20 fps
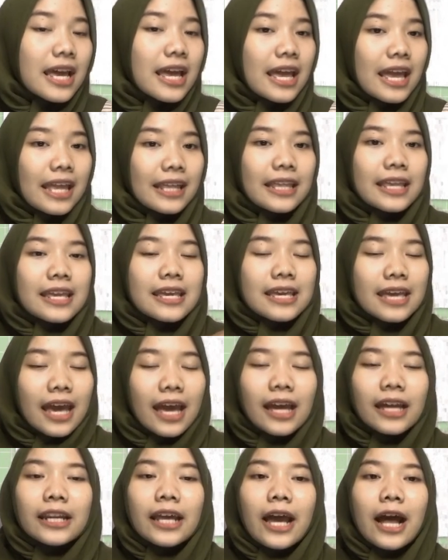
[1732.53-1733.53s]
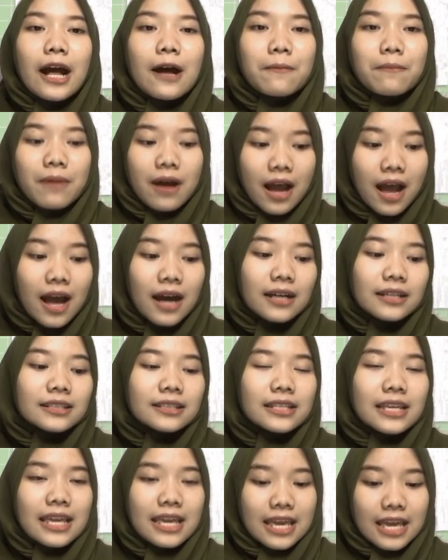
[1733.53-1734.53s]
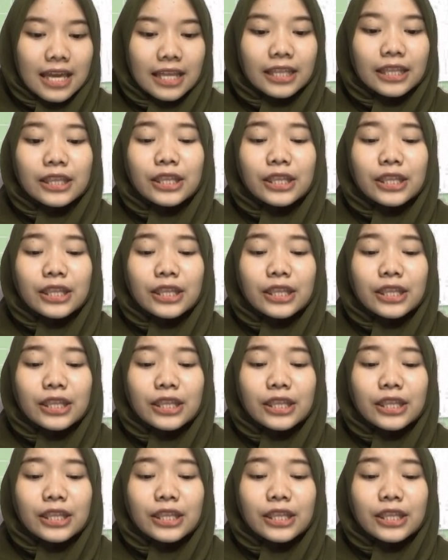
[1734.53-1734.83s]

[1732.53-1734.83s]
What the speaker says: it can help us in